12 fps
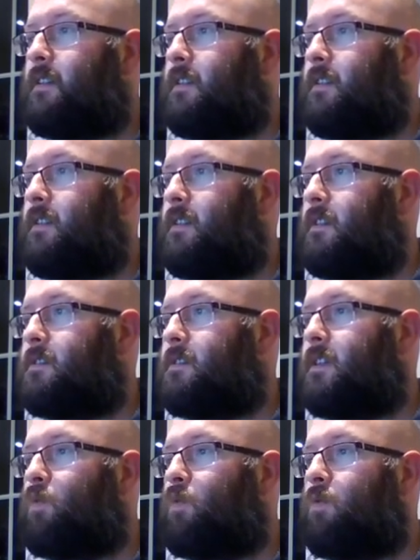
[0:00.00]
the
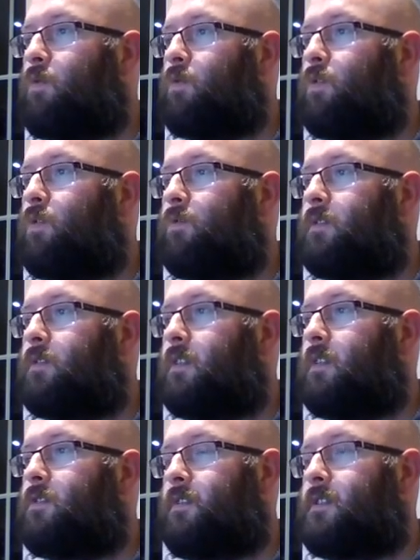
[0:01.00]
sequel called
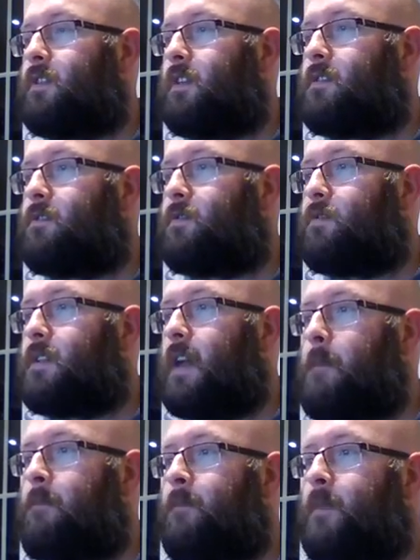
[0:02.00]
Dawn of the
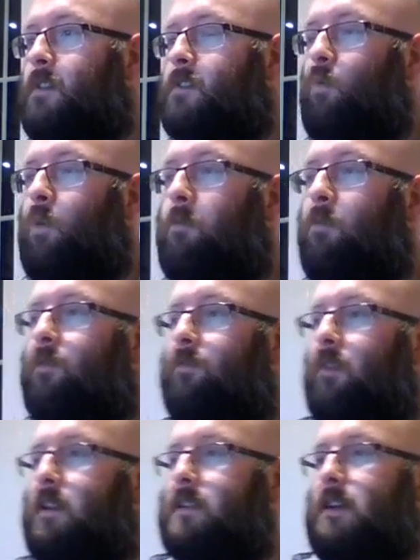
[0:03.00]
Dinosaurs. So 1
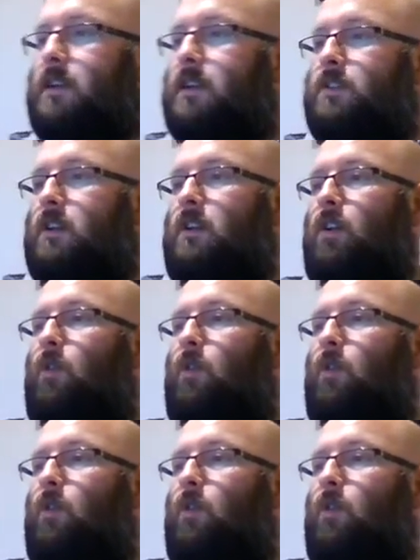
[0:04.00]
point for Ice Age.